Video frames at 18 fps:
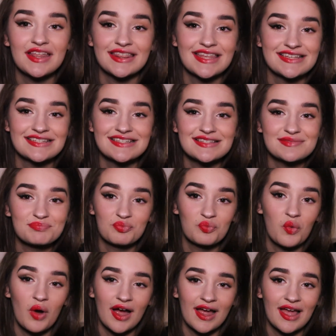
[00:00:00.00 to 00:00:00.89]
This is
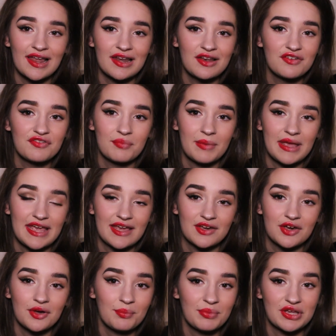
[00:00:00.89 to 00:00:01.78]
why I love
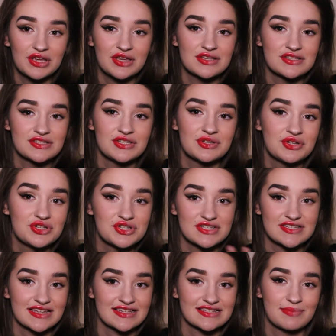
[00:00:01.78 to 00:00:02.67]
makeup, because you can
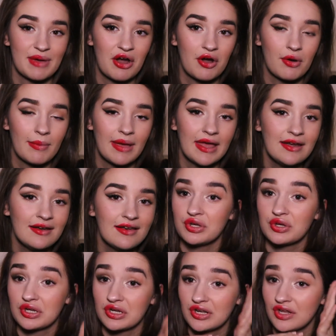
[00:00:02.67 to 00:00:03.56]
just experiment.
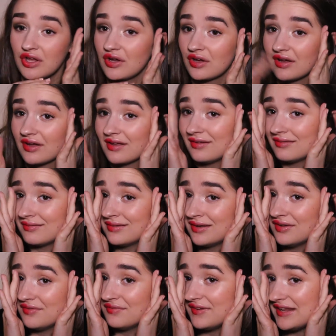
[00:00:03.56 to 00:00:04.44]
You can look
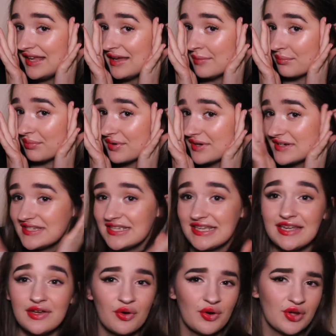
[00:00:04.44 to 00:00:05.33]
lovely and
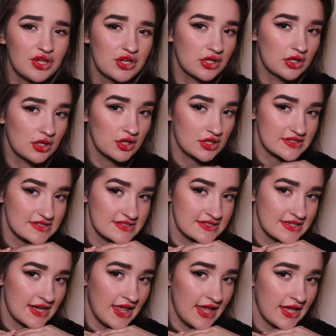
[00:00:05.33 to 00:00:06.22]
pretty, or you can look
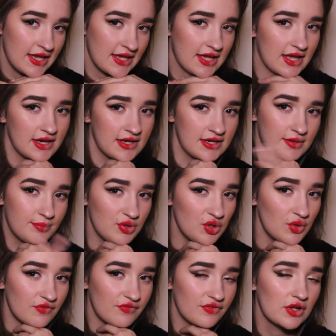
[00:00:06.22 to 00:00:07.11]
slay and
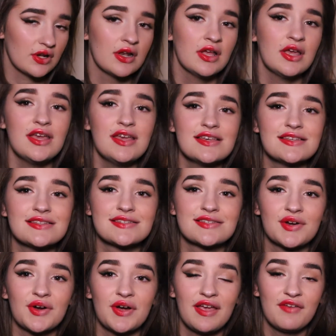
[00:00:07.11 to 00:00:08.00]
beautiful.
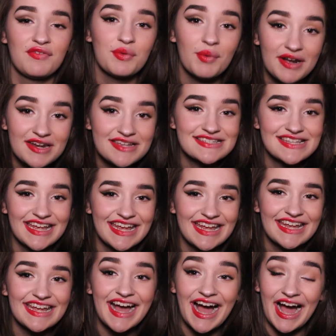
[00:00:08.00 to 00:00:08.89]
So if you want to
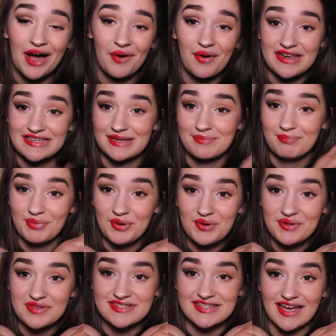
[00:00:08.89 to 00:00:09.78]
see how I did
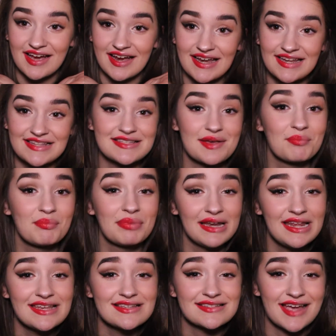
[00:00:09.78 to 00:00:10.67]
both sides,
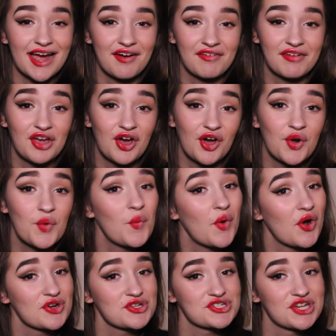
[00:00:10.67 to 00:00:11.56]
please carry on
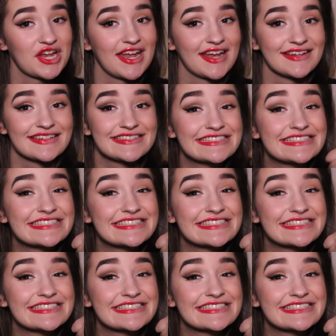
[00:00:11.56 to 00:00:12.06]
watching.